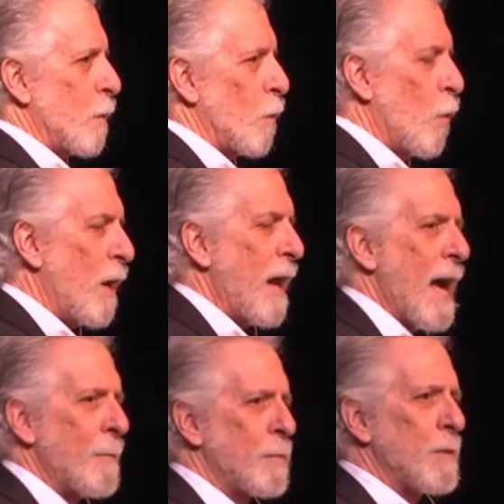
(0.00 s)
what
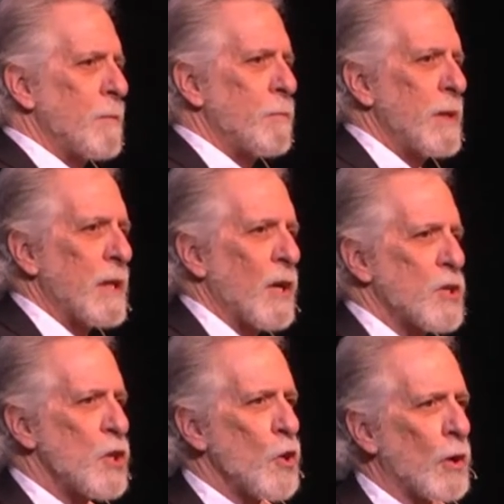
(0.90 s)
happened because
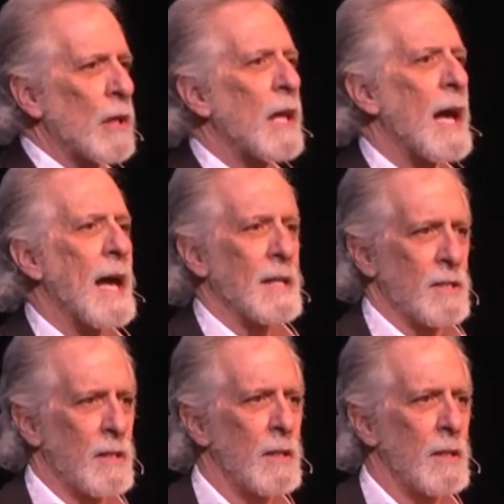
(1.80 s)
of your class?